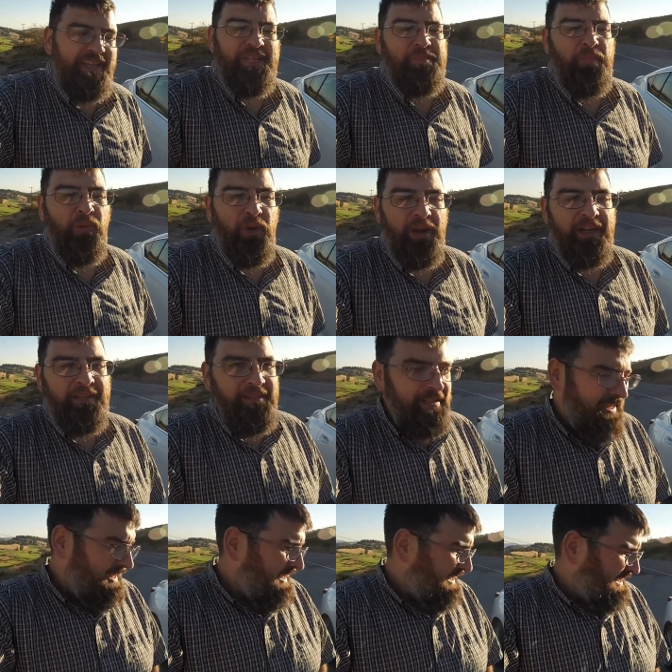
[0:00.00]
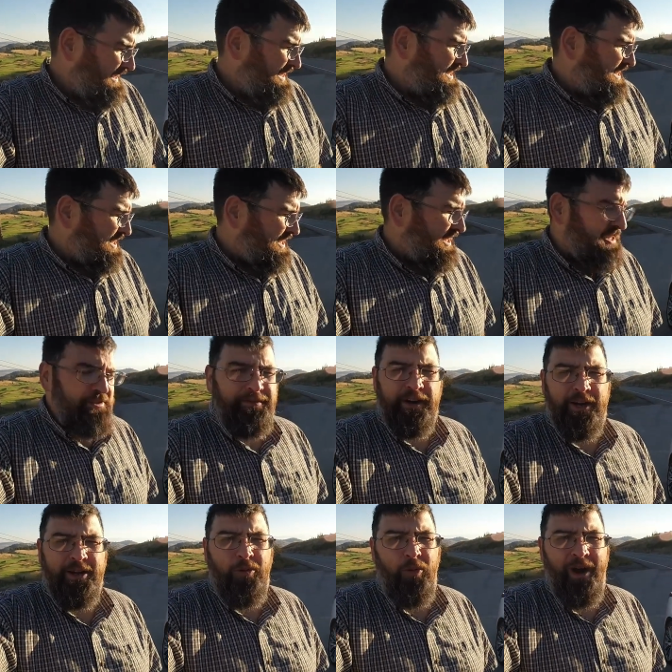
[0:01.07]
And that's boring. So this thing is
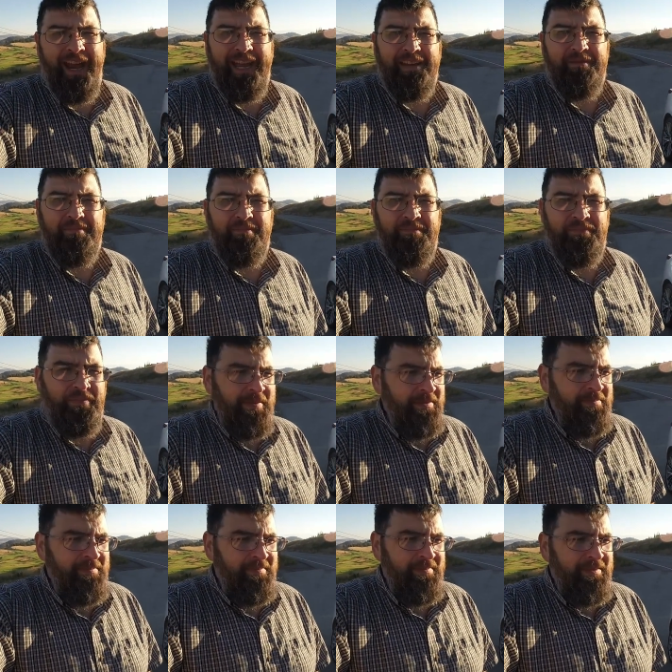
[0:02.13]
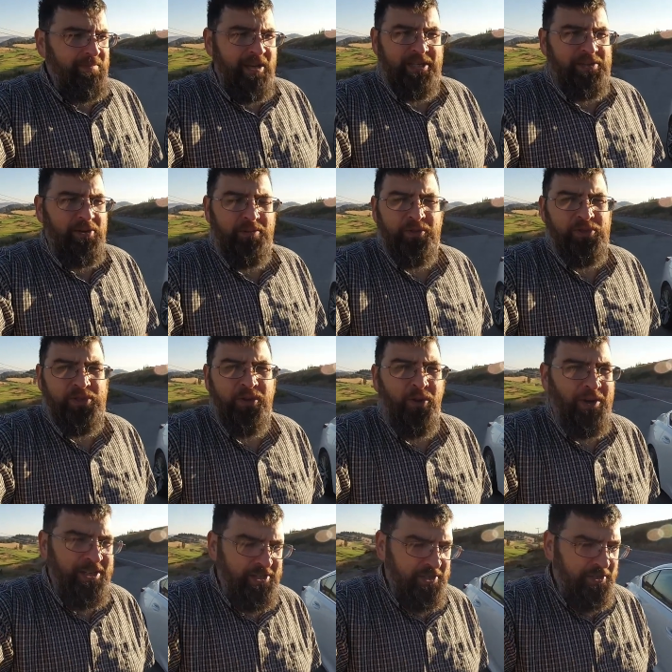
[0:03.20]
very quiet. It makes almost
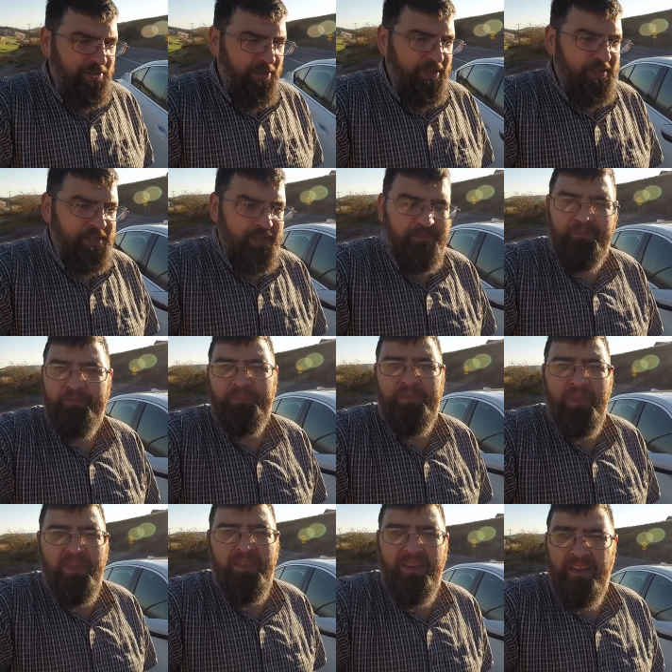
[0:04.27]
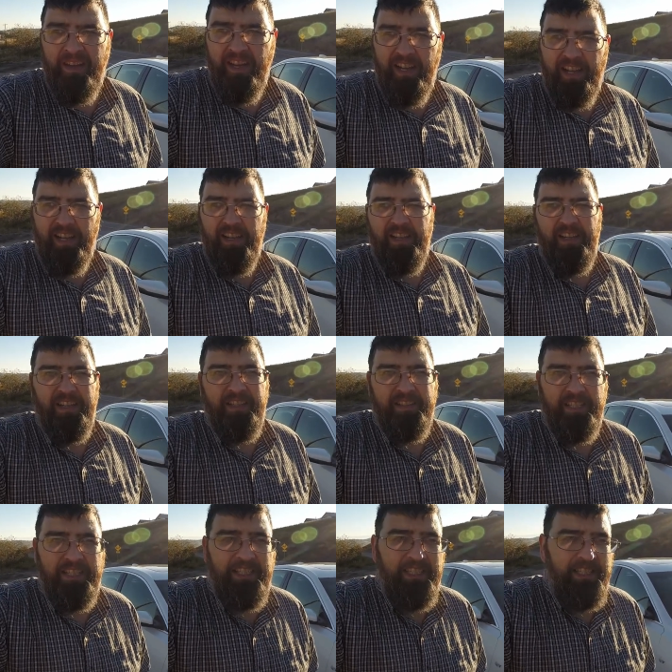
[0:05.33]
no engine noise.
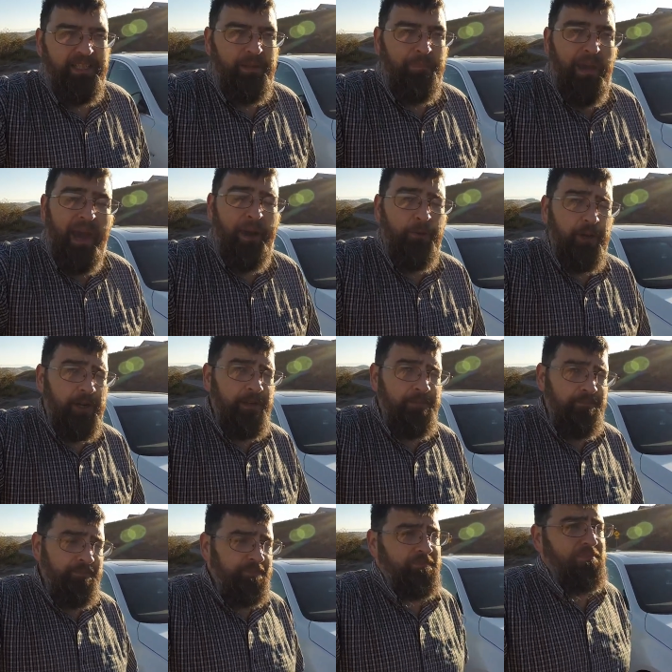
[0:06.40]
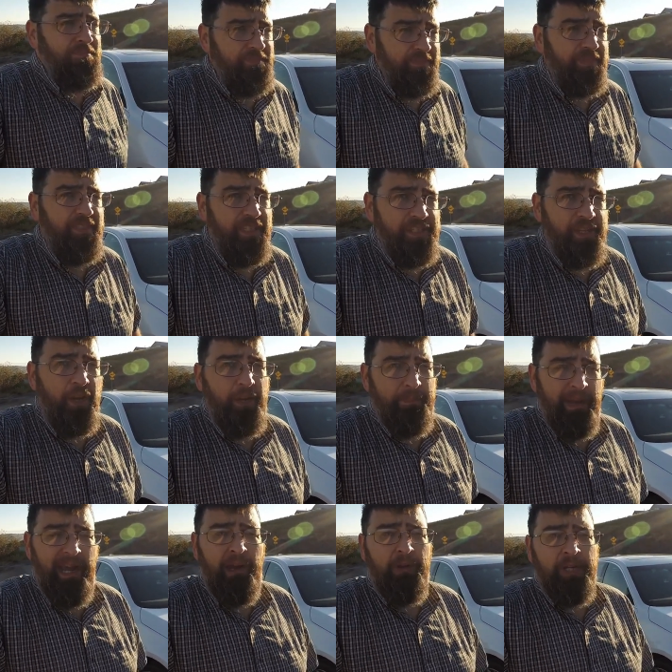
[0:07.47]
The power, it's got
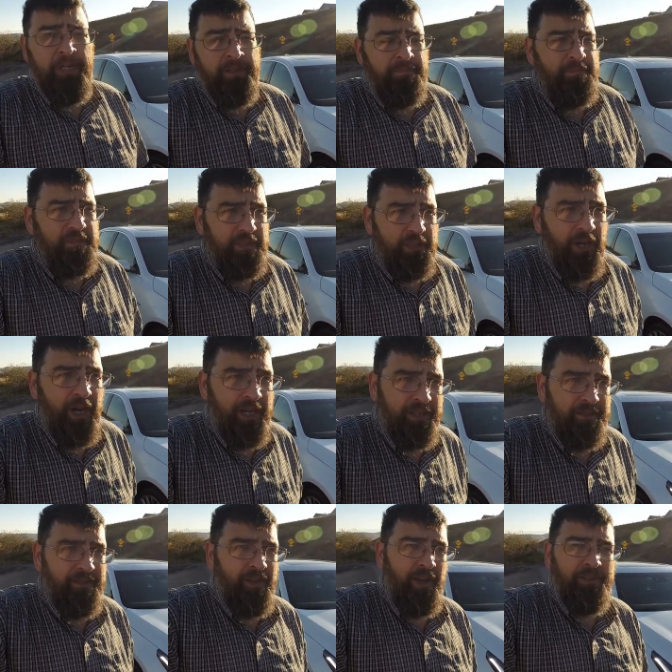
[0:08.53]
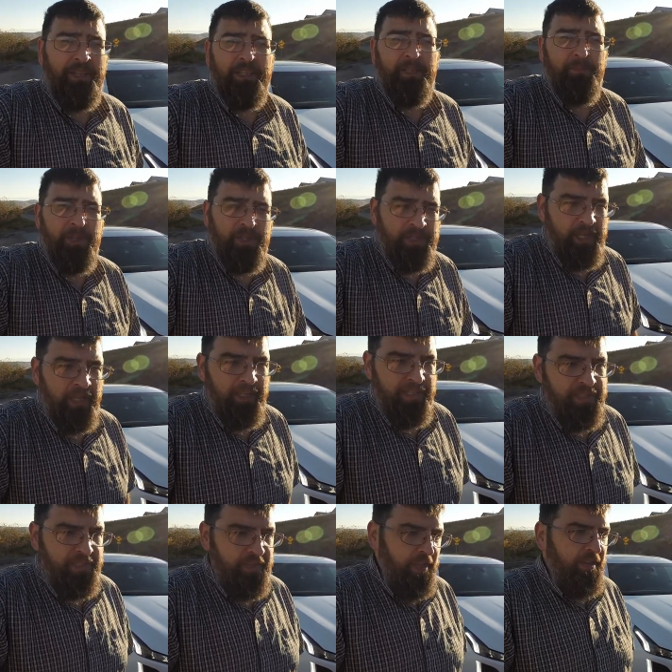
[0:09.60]
power. Not like the
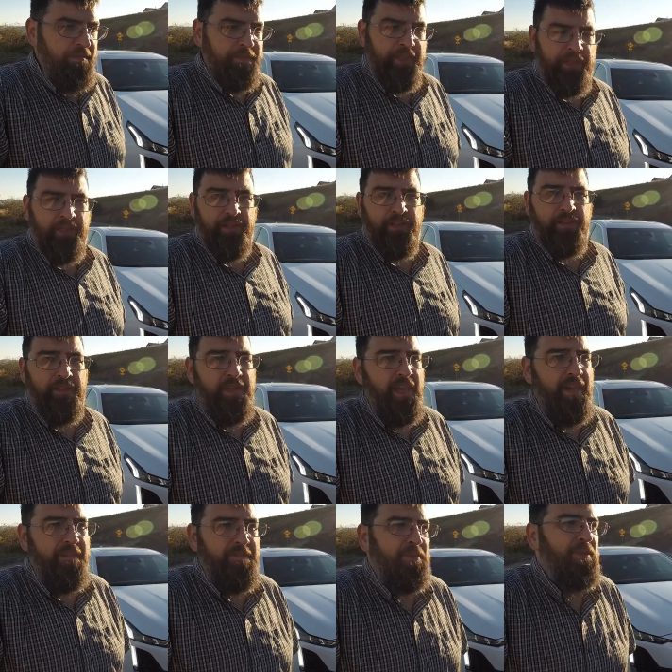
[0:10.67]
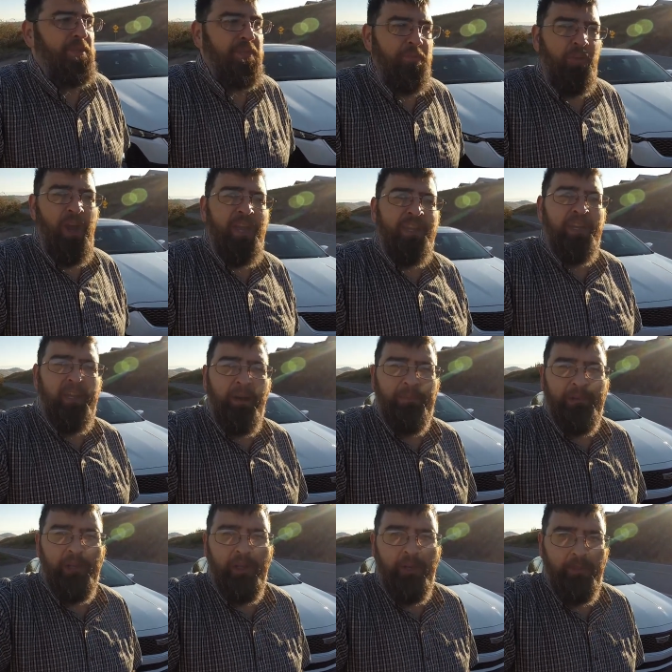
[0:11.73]
Mercedes. You have to really wind it
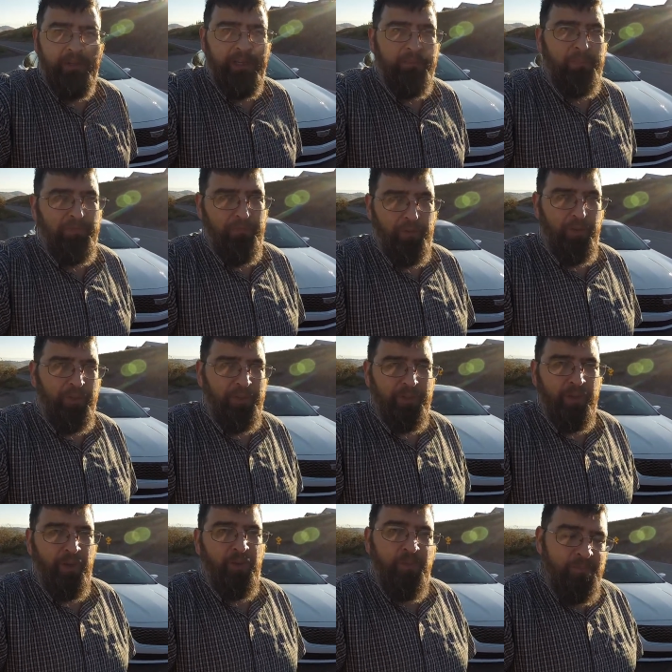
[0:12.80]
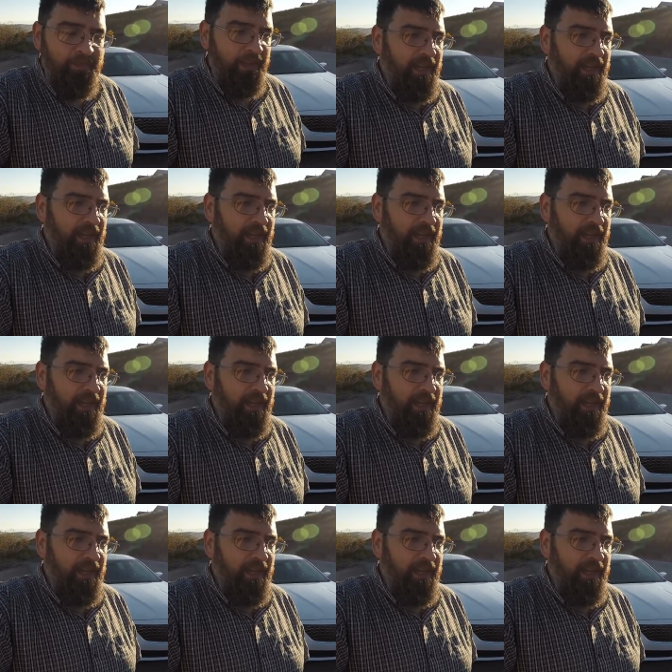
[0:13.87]
up a little bit before it'll go.